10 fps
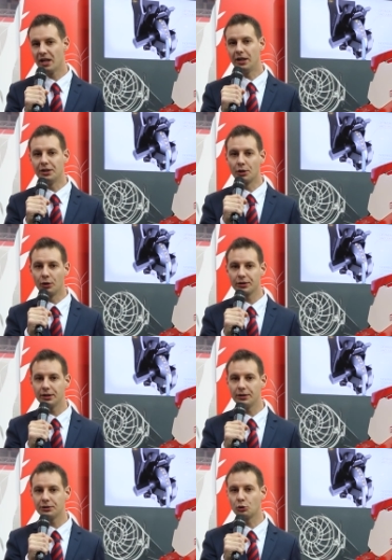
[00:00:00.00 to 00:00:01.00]
in
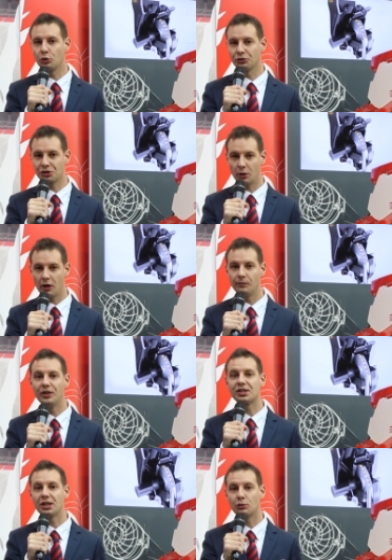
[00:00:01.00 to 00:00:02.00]
order to control
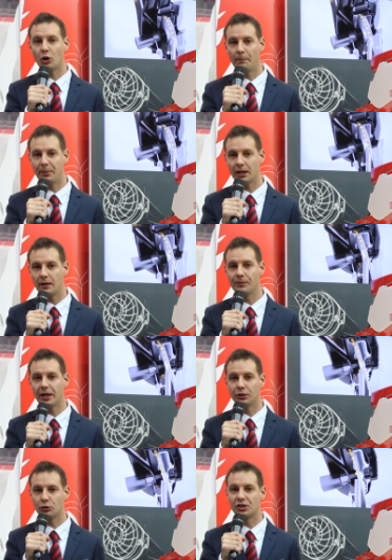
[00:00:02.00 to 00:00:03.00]
the seed dropping
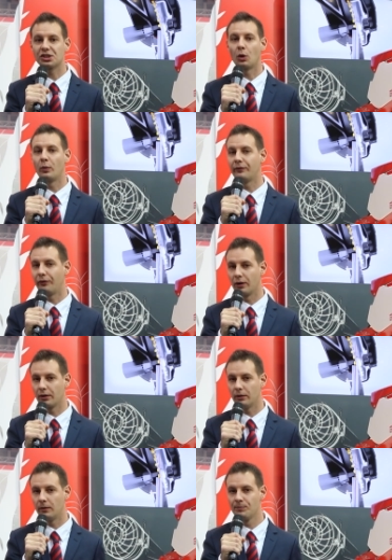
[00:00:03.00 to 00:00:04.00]
into the sowing
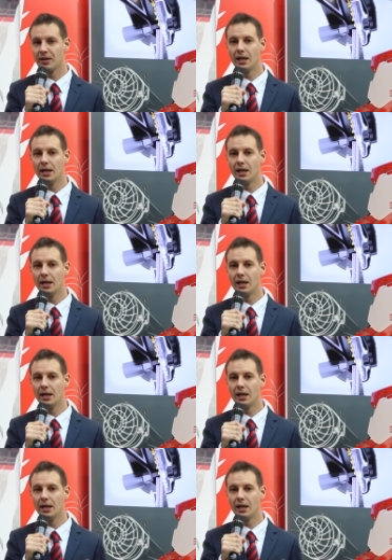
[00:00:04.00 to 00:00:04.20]
furrow,